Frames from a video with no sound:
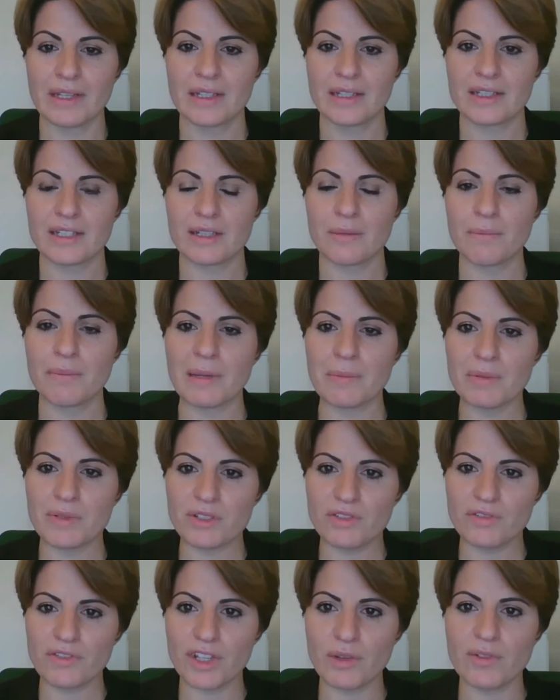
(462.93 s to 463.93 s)
Some
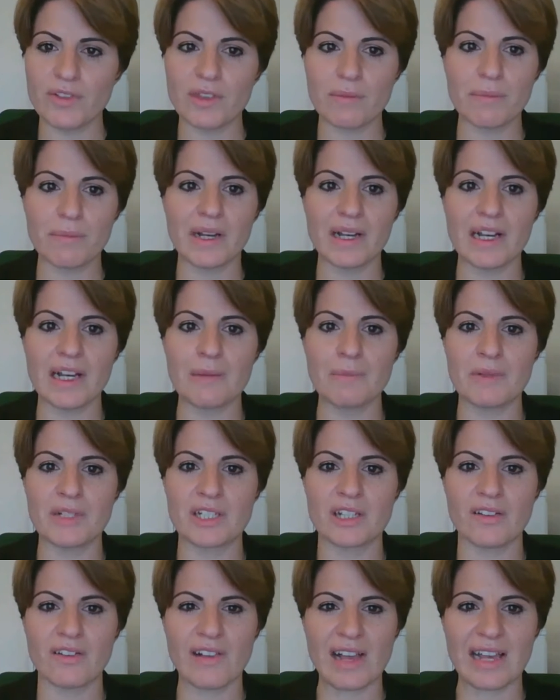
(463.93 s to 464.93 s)
people's view of the purpose
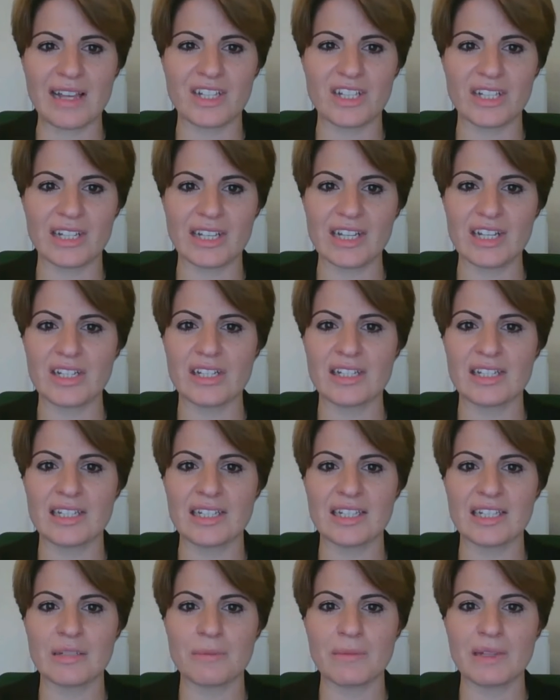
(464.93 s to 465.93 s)
of our education
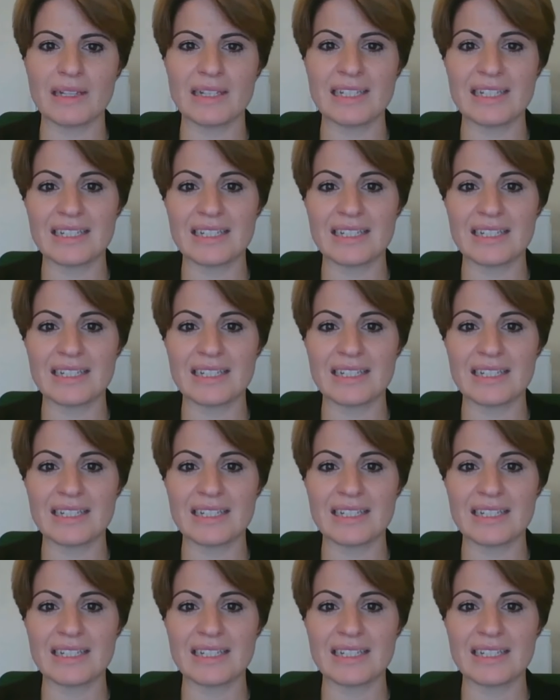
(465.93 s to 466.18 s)
system is